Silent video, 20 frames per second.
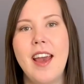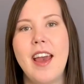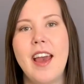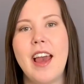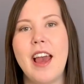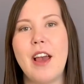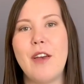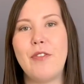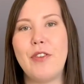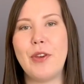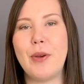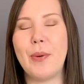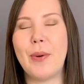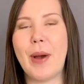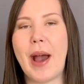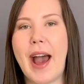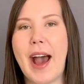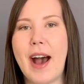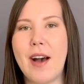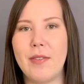If you
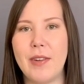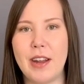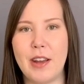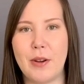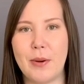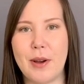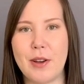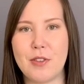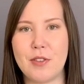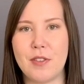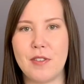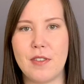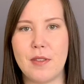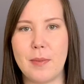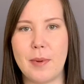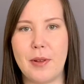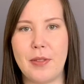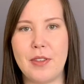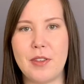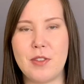have any questions
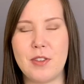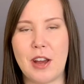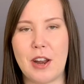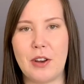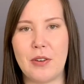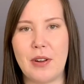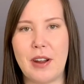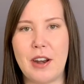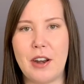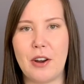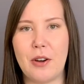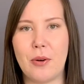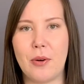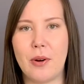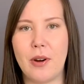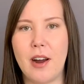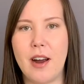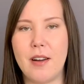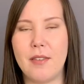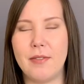about the generator
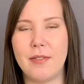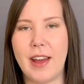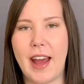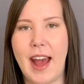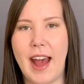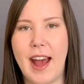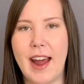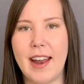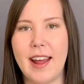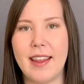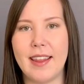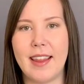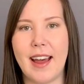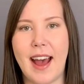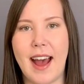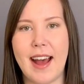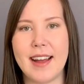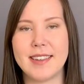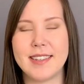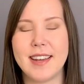or our van
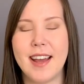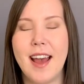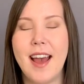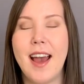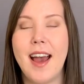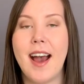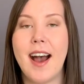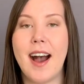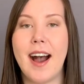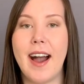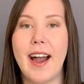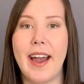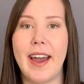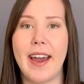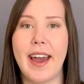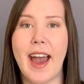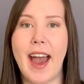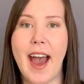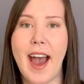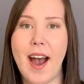that I
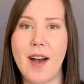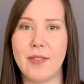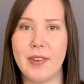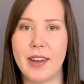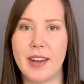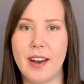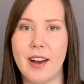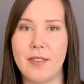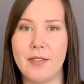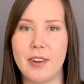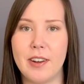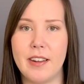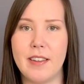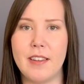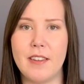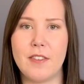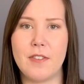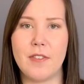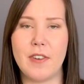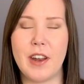haven't covered in
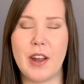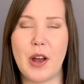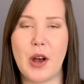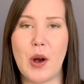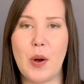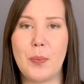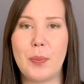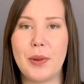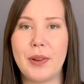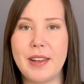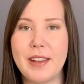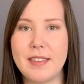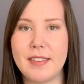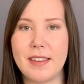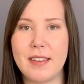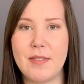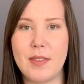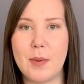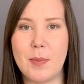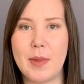this video, please
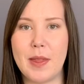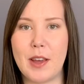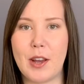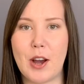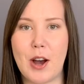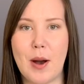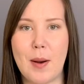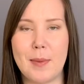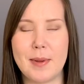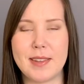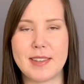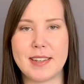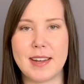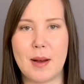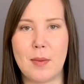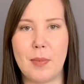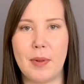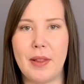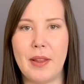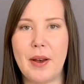leave them in the comments
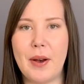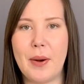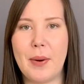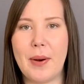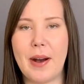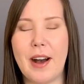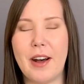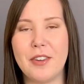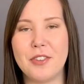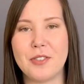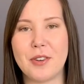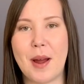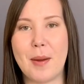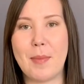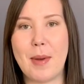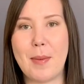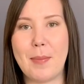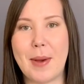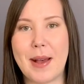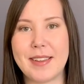down below. I'll try
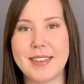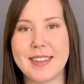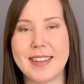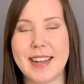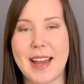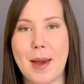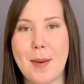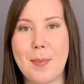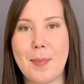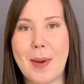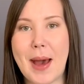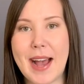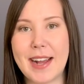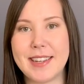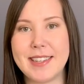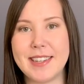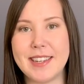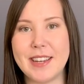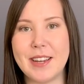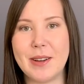my best to get
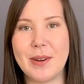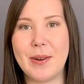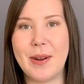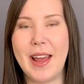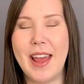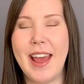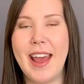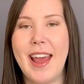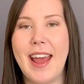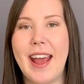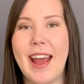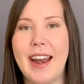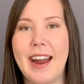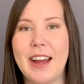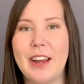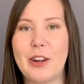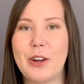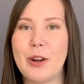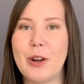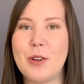back to you, and I
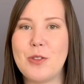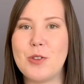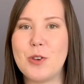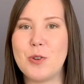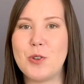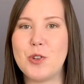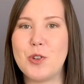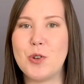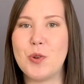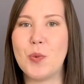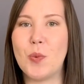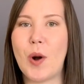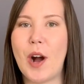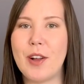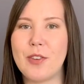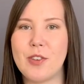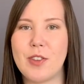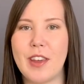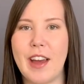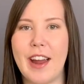encourage you to
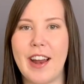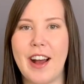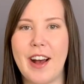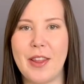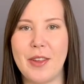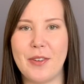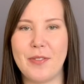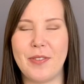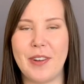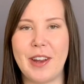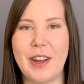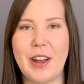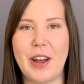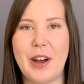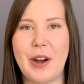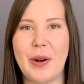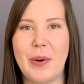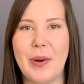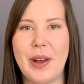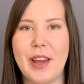watch that other
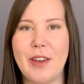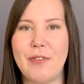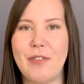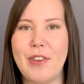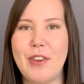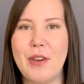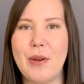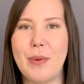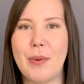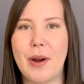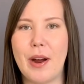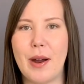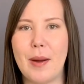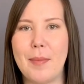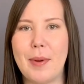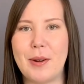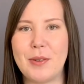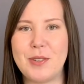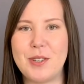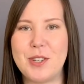video if you are
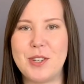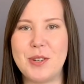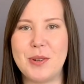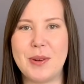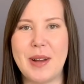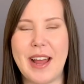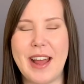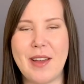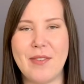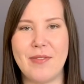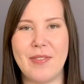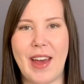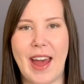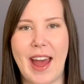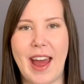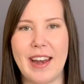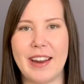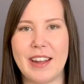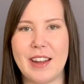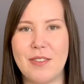about to do a
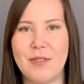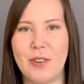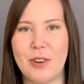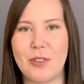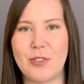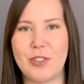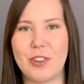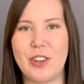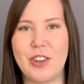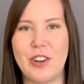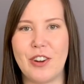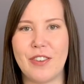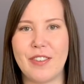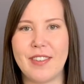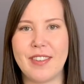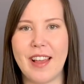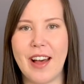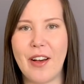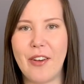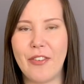van conversion
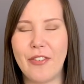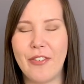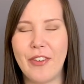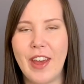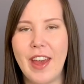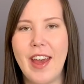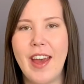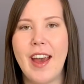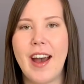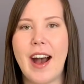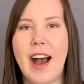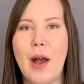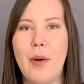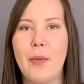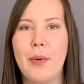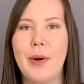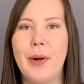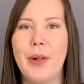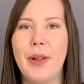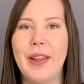yourself. I
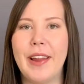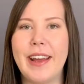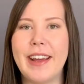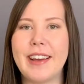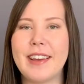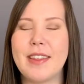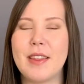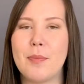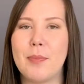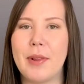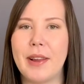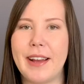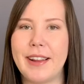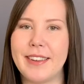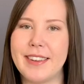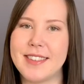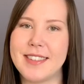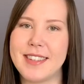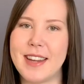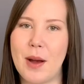will link the
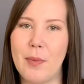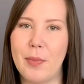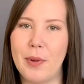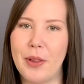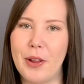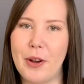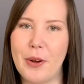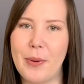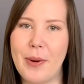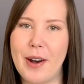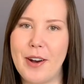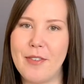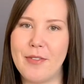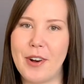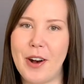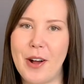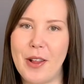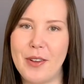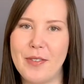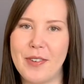playlist down below of
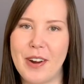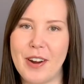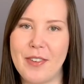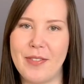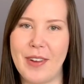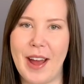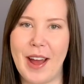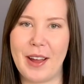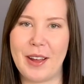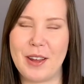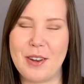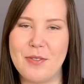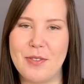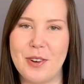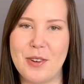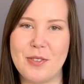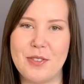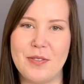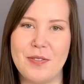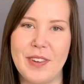all of our van
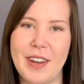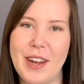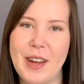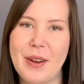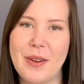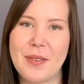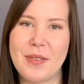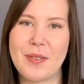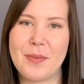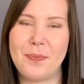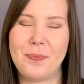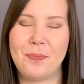conversion videos.